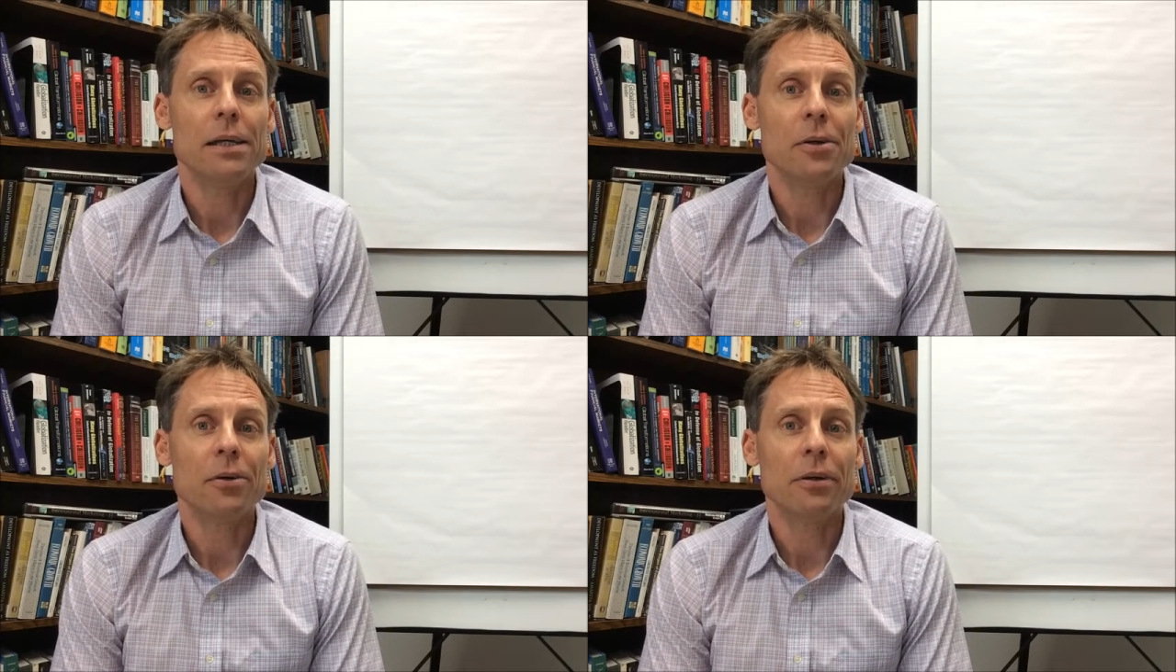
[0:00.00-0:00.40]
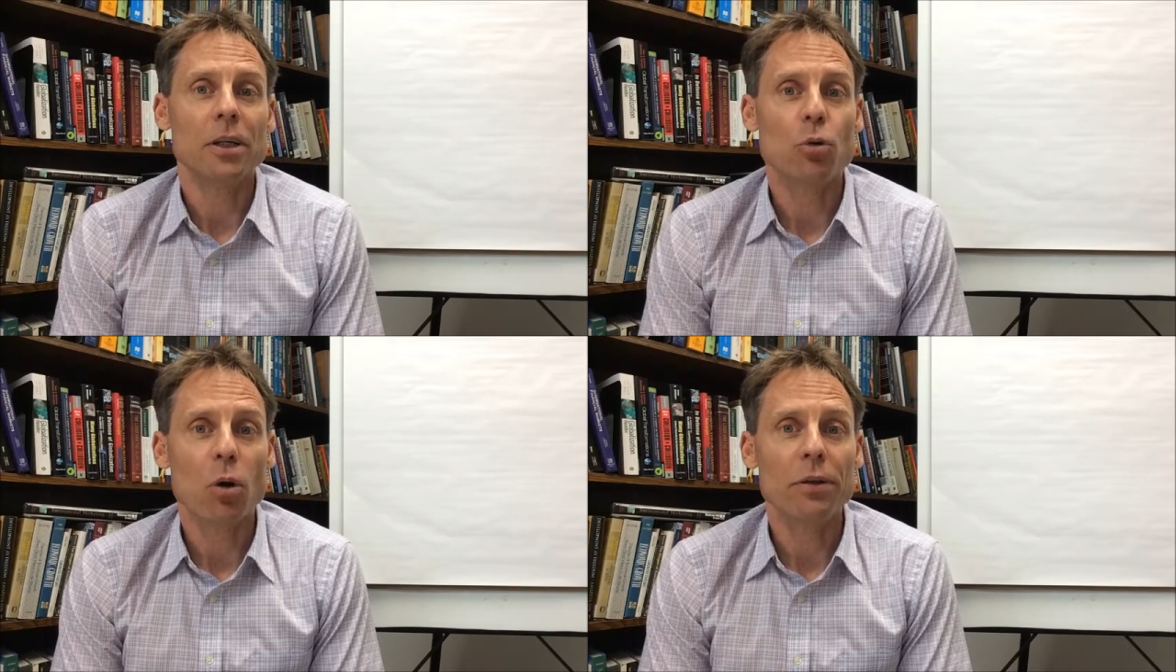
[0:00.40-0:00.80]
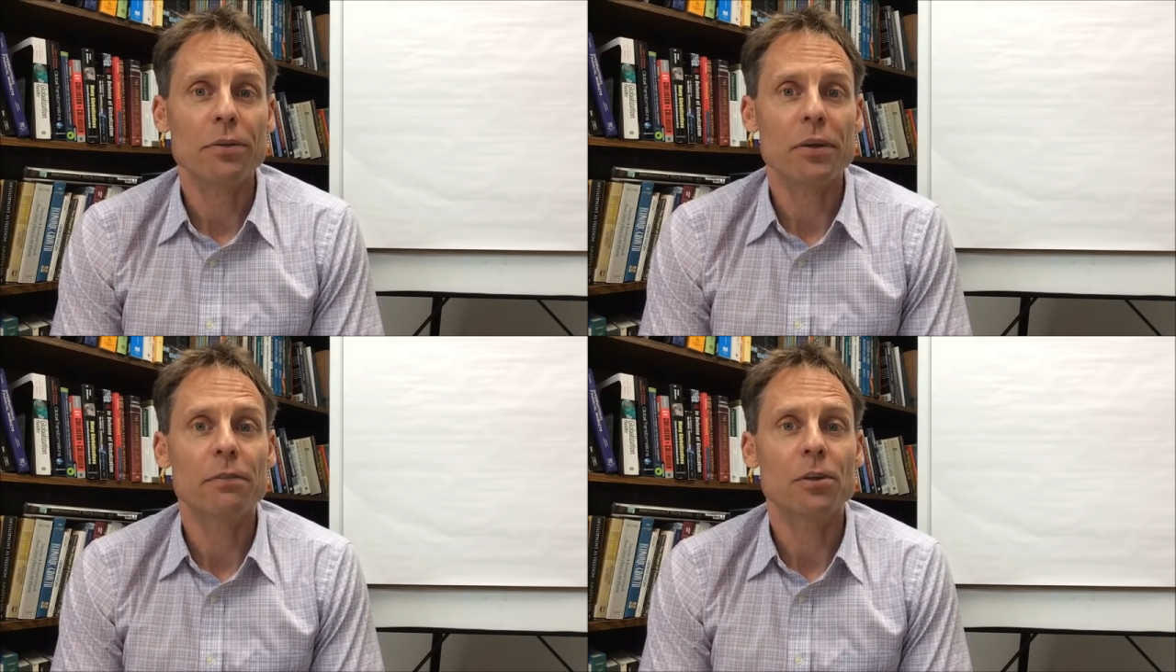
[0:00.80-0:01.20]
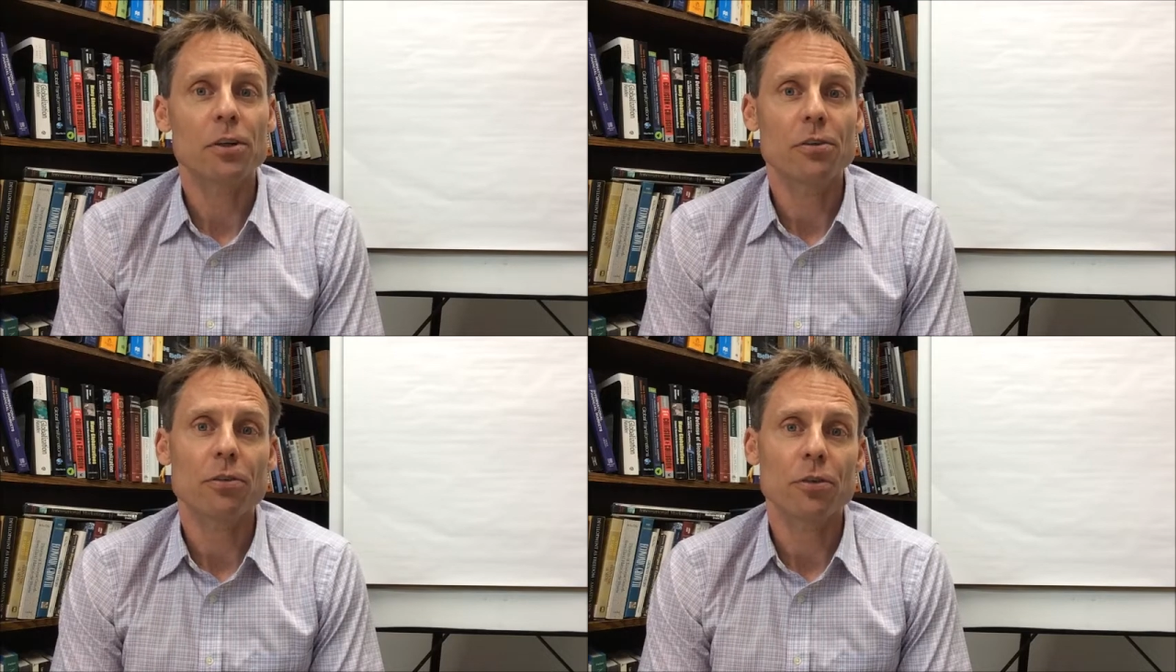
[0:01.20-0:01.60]
Either the quantity of
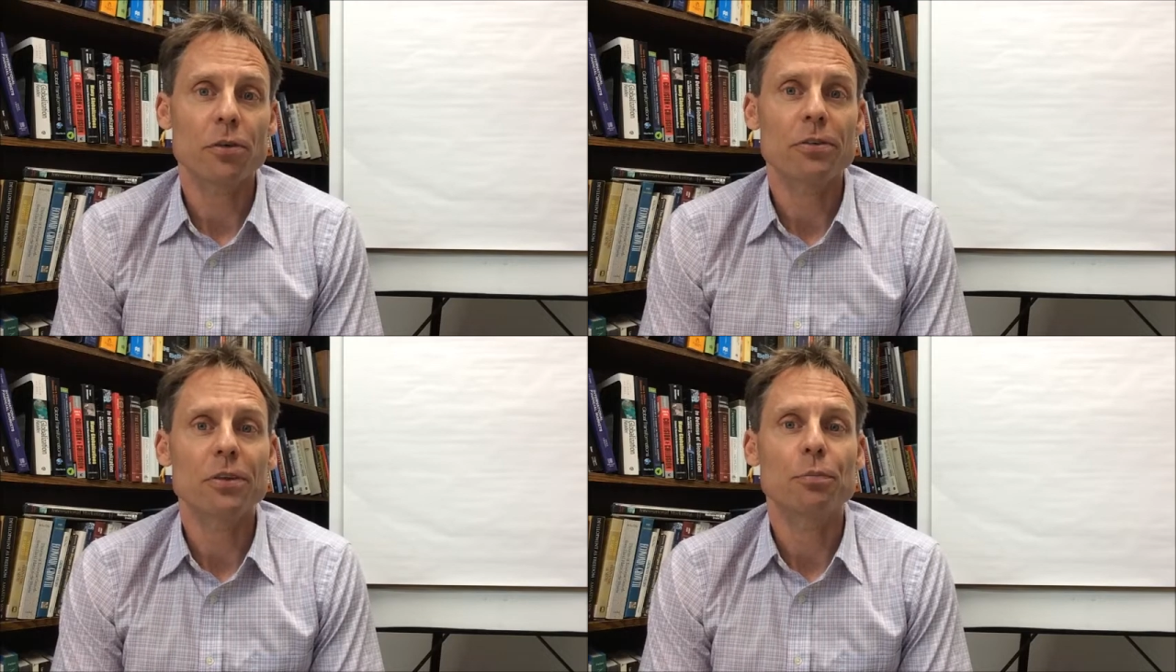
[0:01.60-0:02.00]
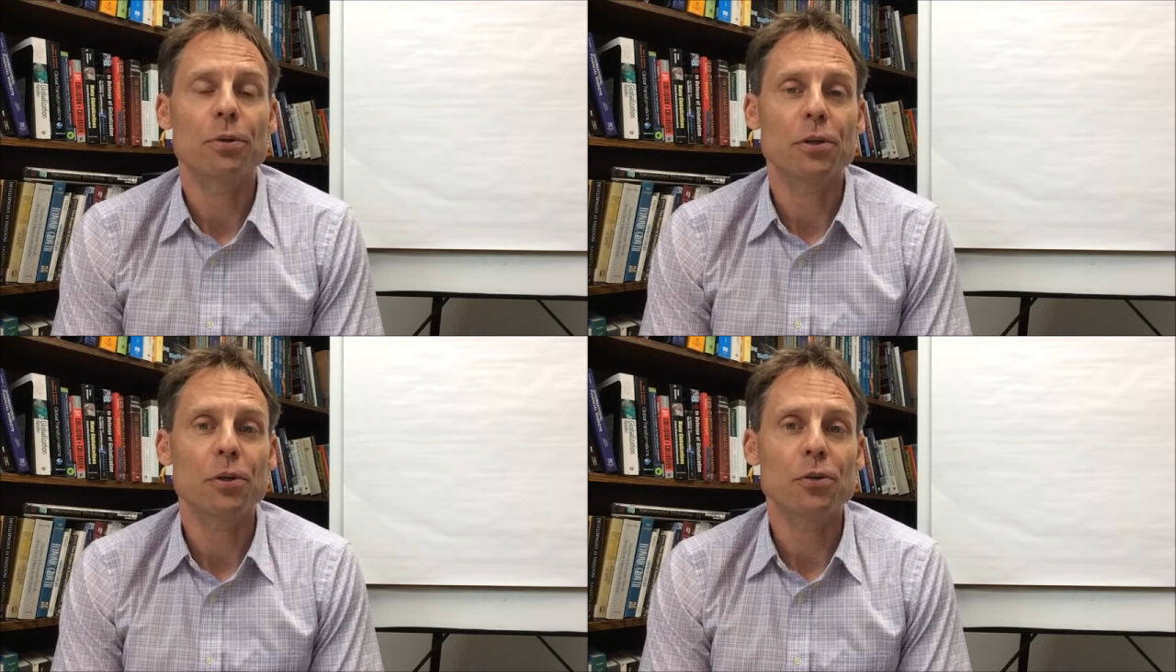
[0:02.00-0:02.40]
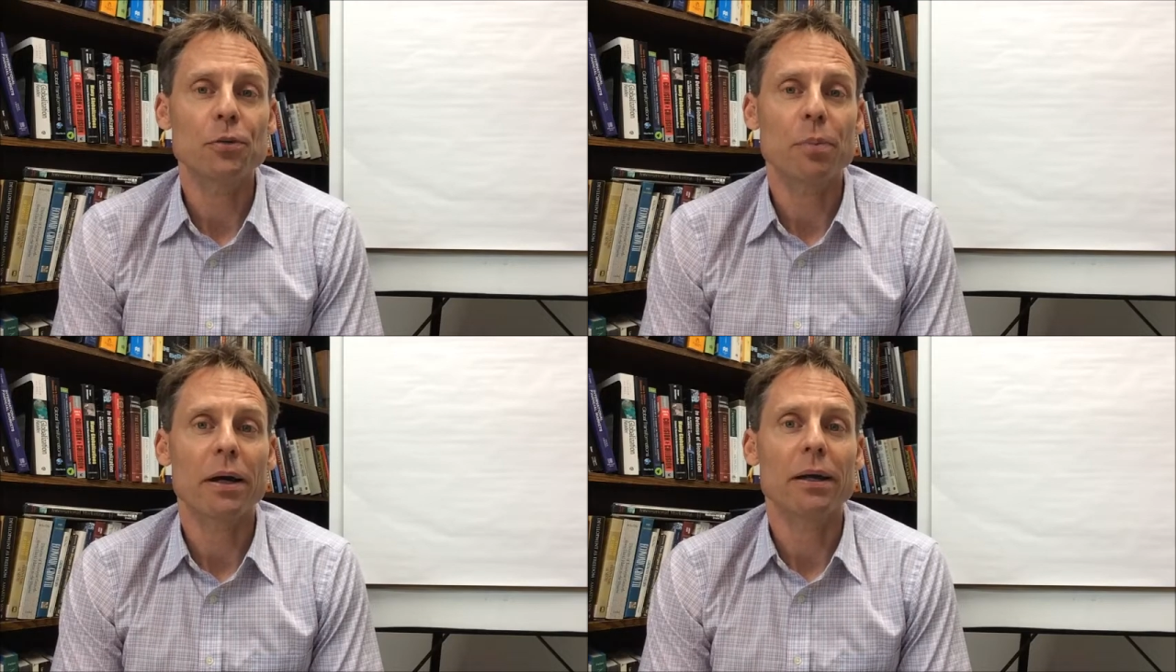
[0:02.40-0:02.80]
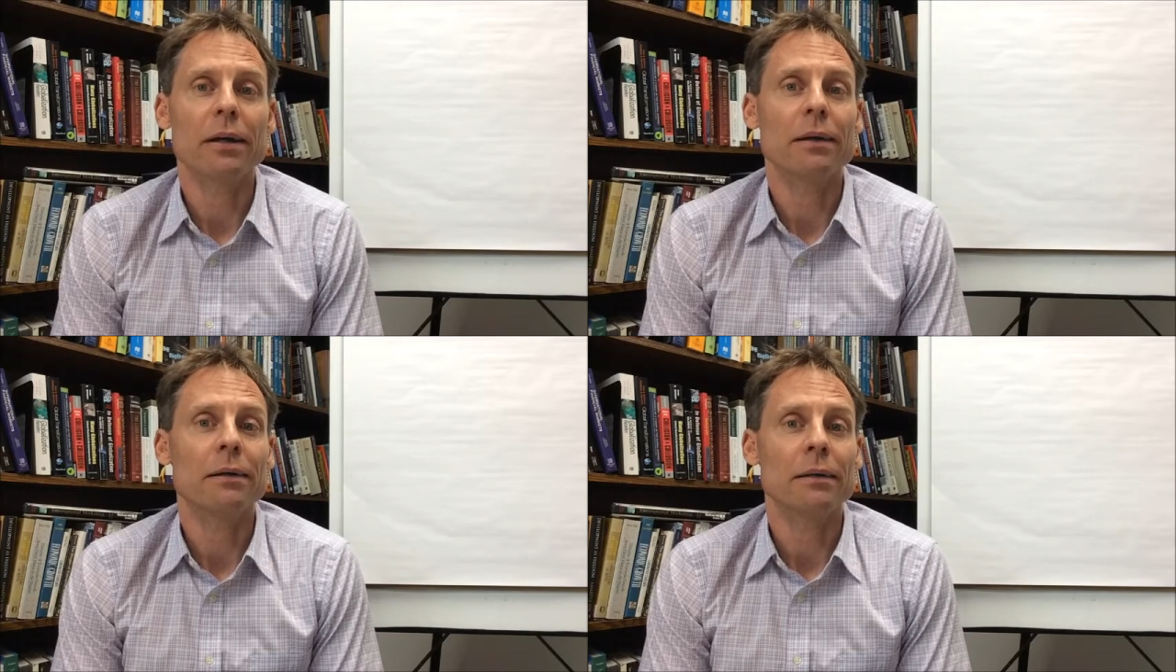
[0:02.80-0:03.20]
goods and services produced by